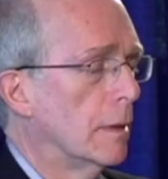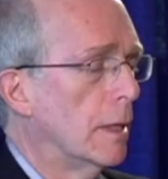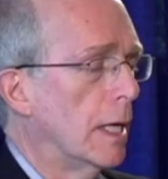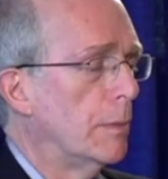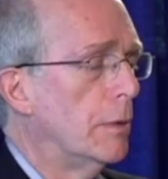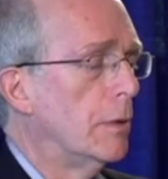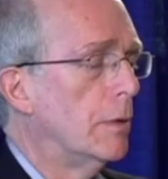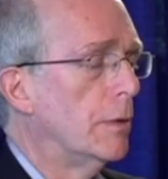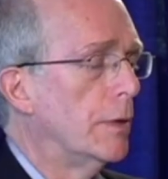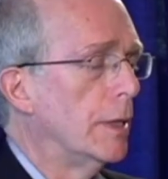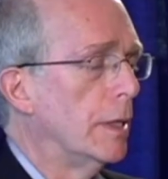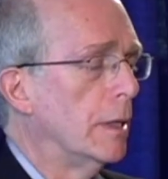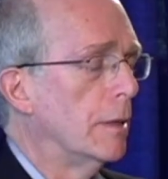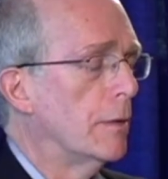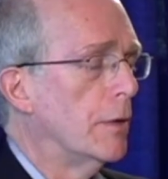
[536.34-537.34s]
Label
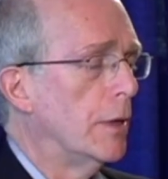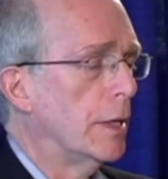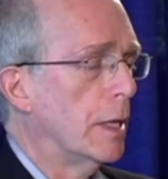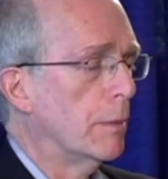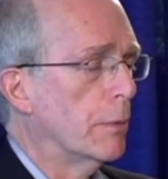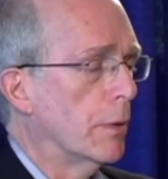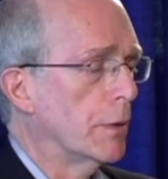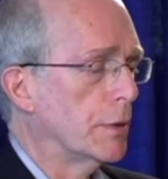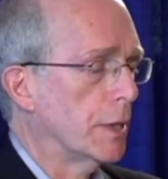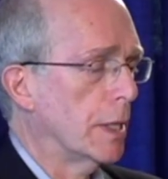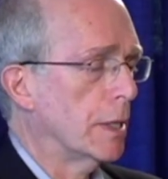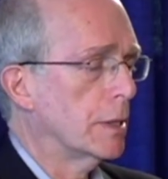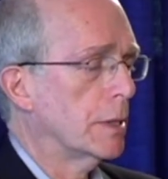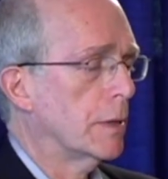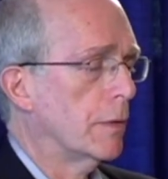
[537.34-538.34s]
the thinking
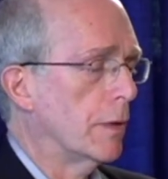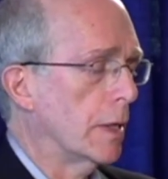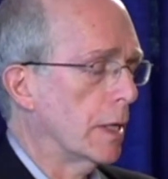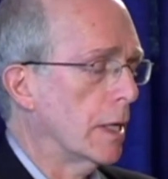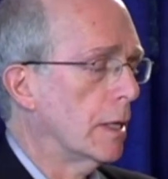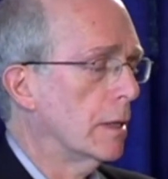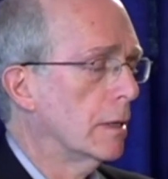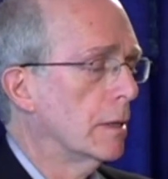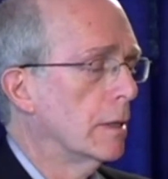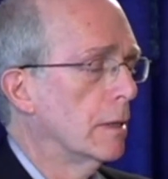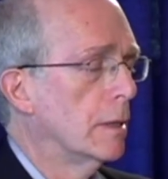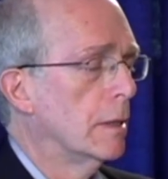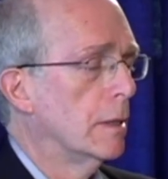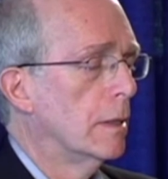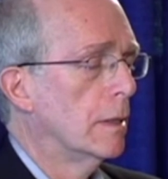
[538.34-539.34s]
process thinking,
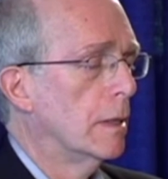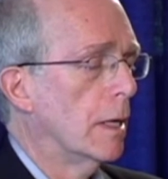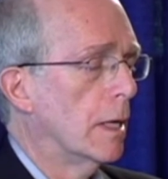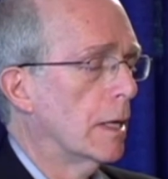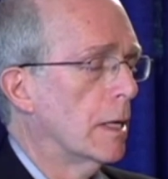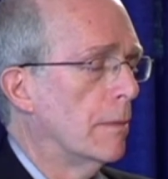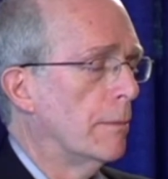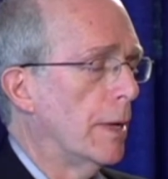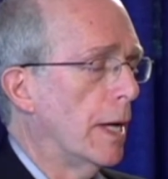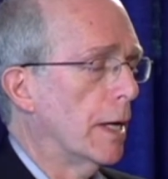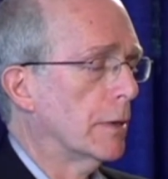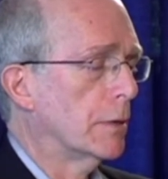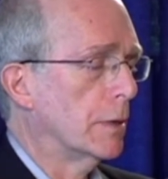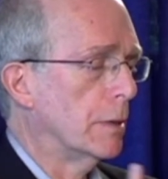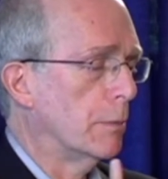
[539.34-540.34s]
and come
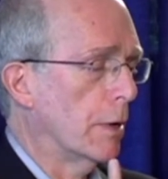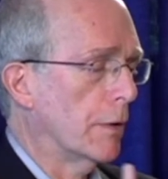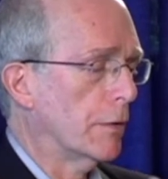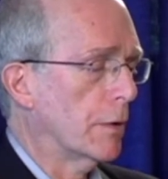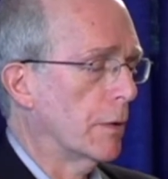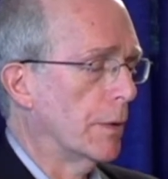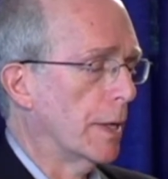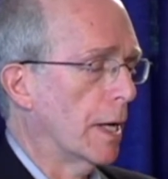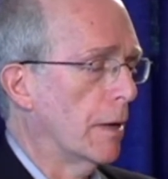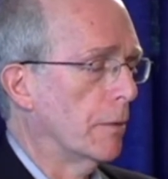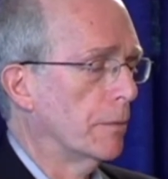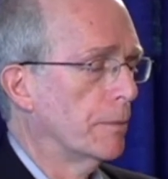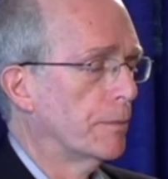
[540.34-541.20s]
back to the breath going out.